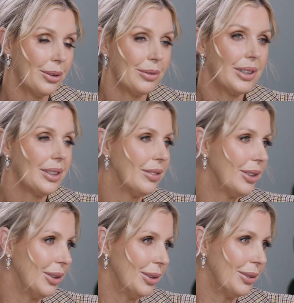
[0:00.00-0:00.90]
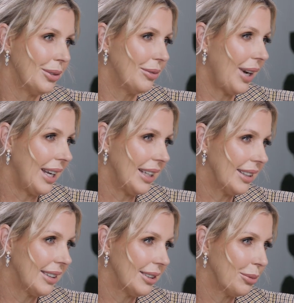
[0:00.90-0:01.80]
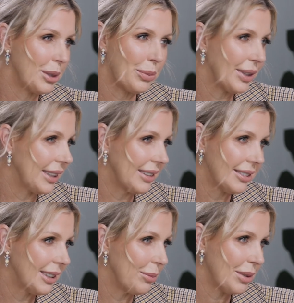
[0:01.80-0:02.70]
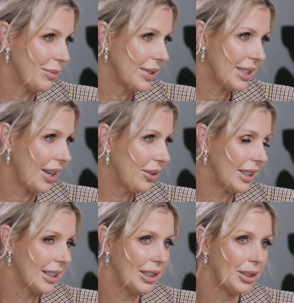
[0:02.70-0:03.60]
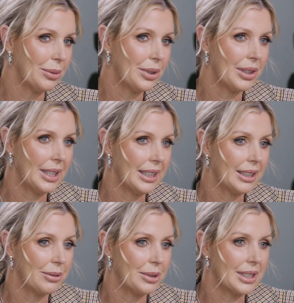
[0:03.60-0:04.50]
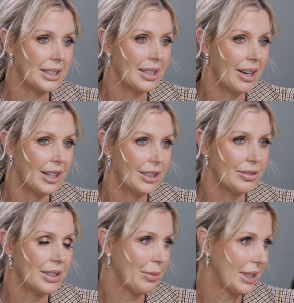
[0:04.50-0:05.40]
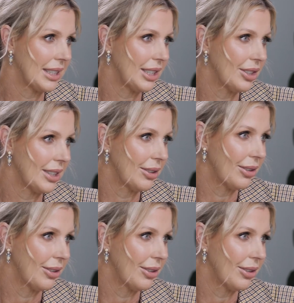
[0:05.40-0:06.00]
or very few vague whispering symptoms, nothing that you would think was a sign of something seriously